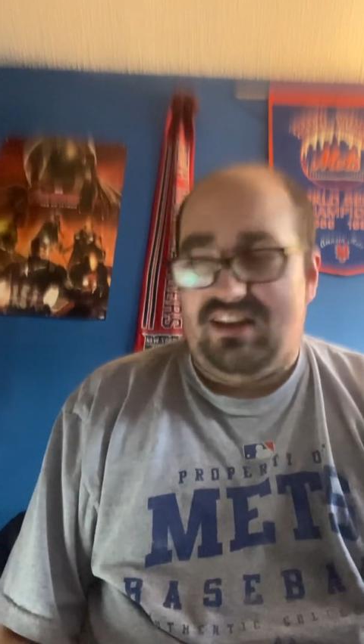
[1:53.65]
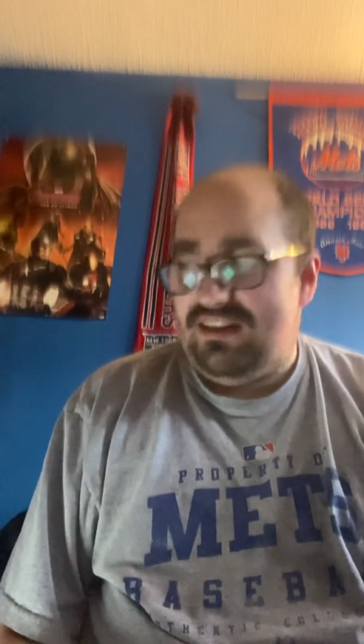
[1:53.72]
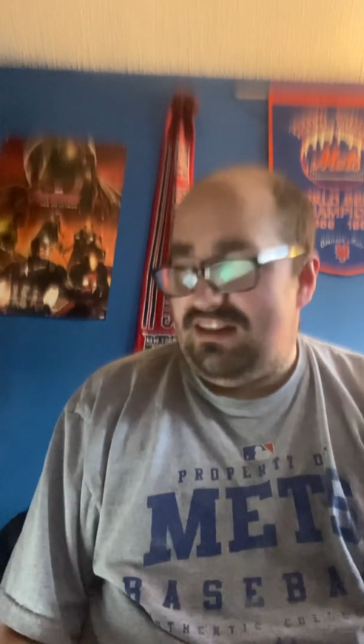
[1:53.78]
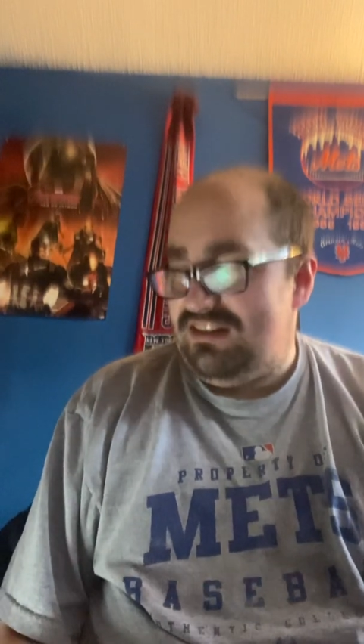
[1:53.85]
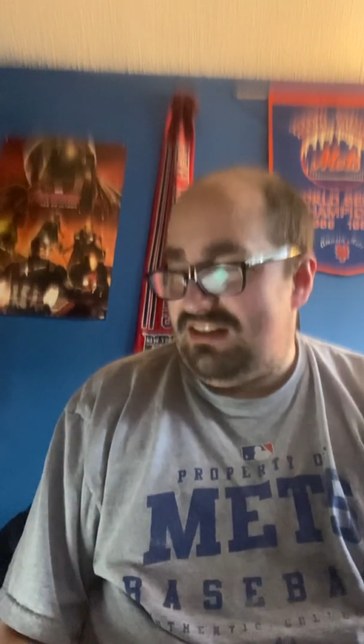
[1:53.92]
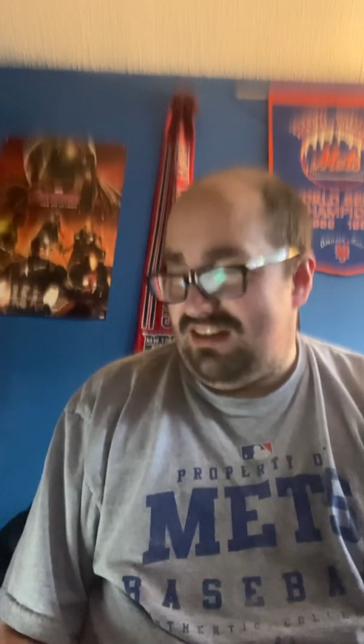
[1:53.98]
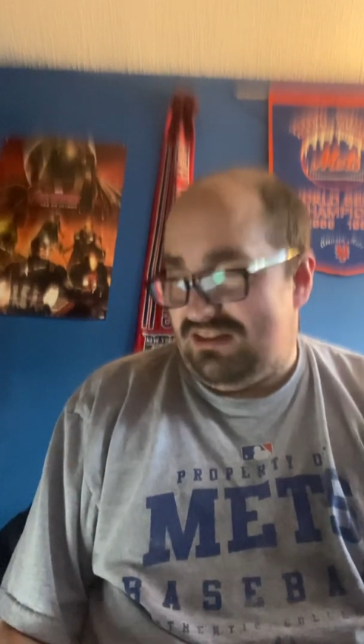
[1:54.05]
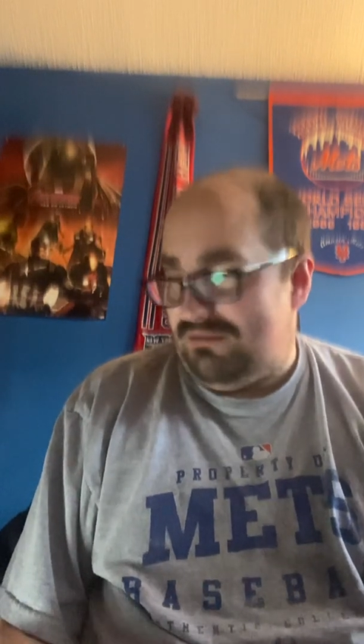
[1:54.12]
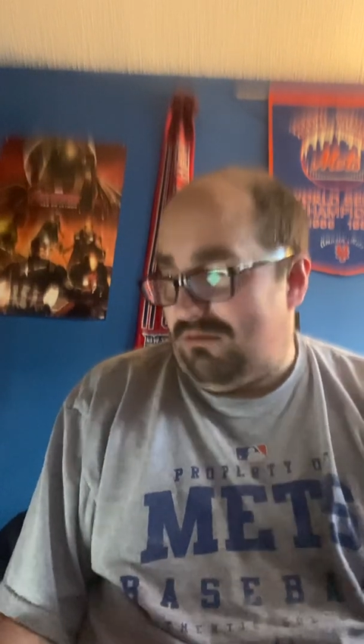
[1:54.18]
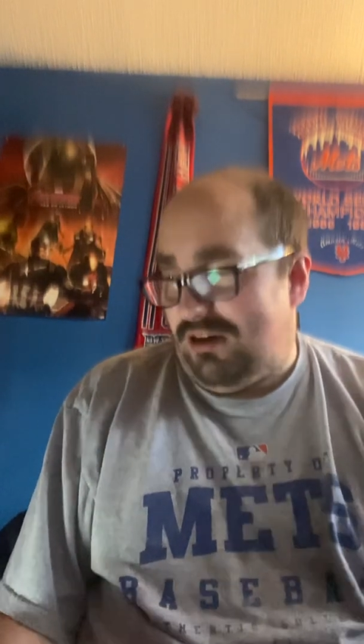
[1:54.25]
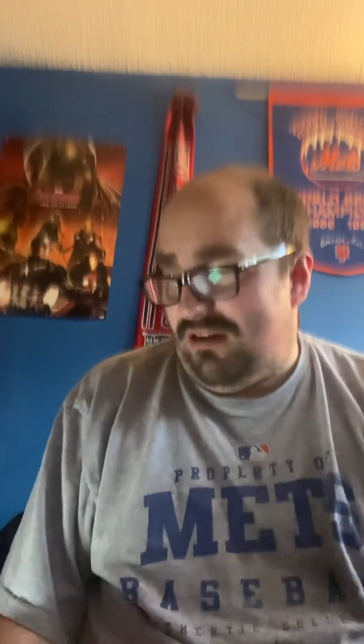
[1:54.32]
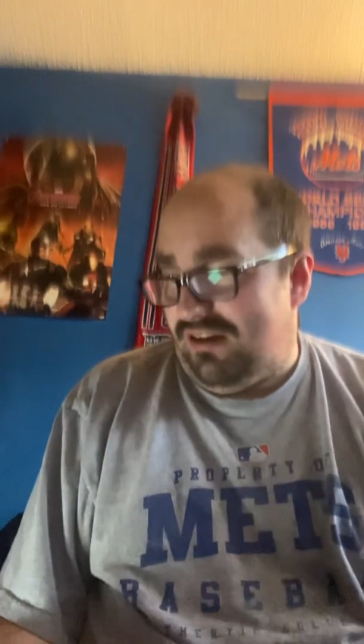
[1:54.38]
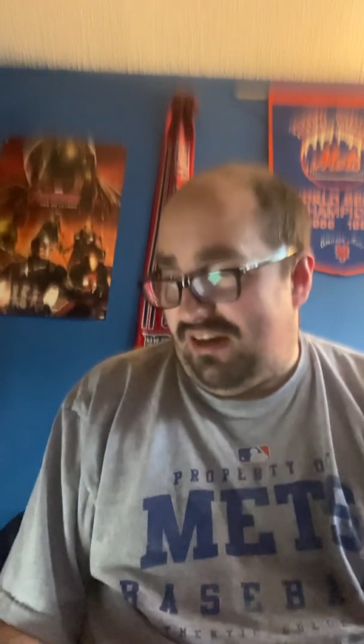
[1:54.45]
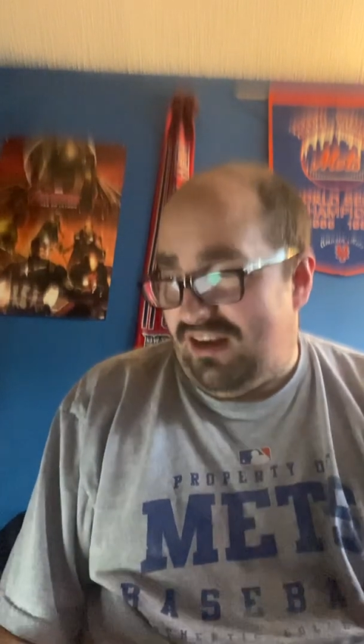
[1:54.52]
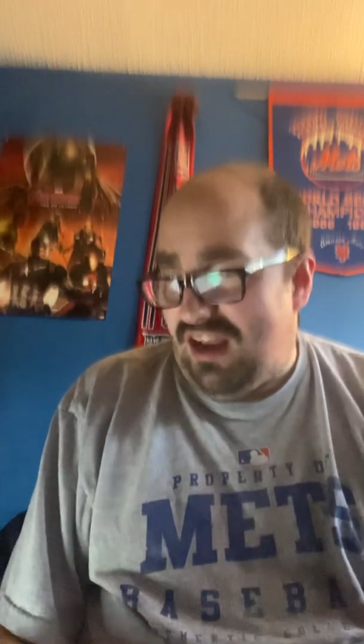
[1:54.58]
is. It's
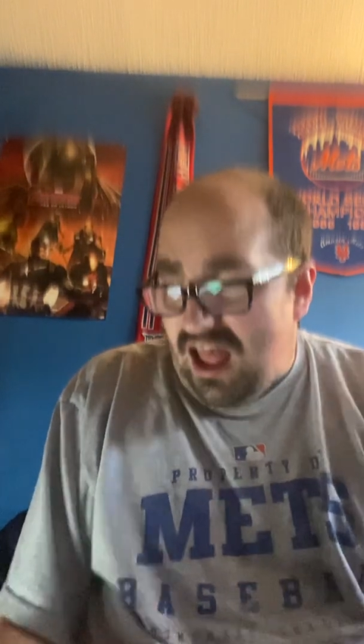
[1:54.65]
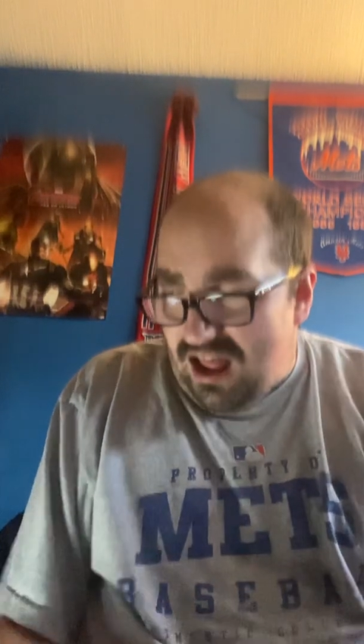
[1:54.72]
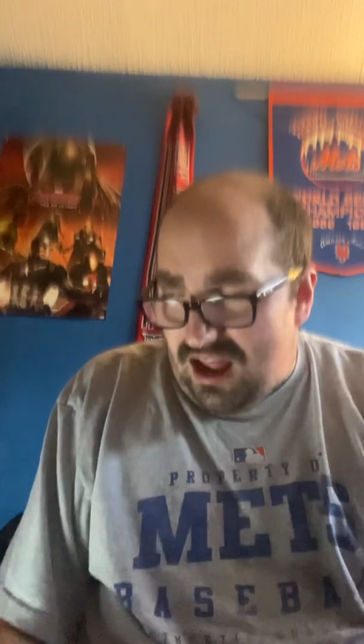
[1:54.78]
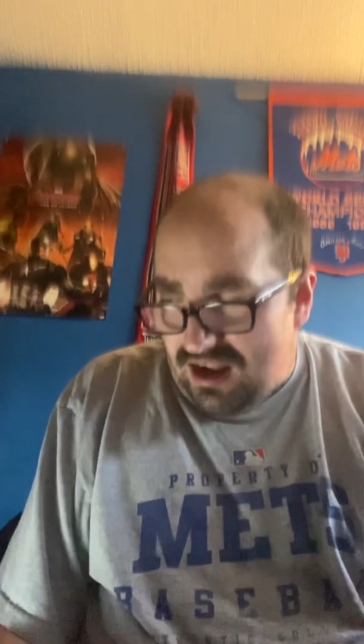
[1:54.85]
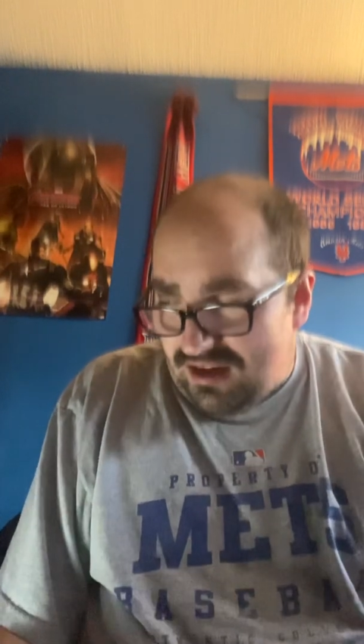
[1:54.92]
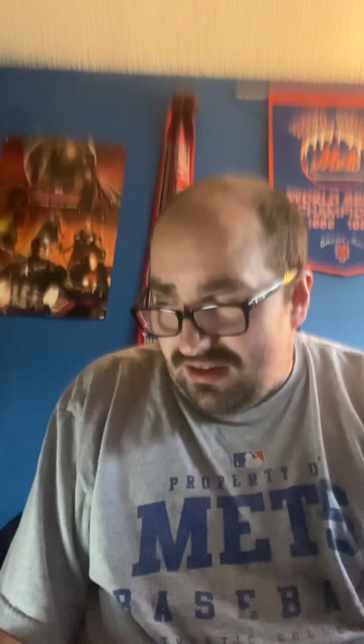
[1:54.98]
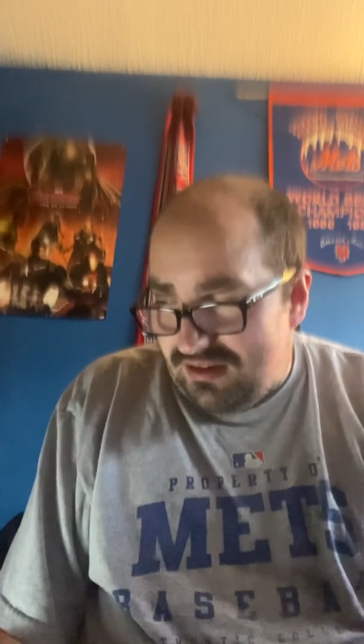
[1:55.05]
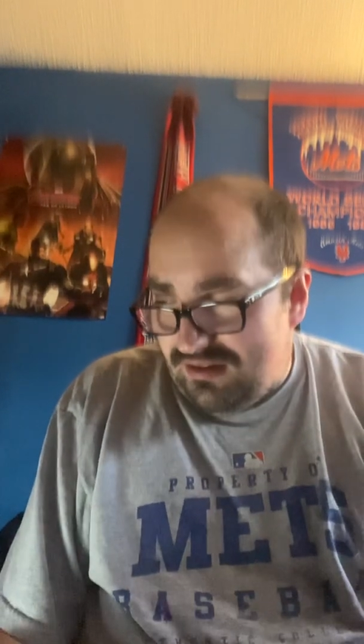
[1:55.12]
probably not.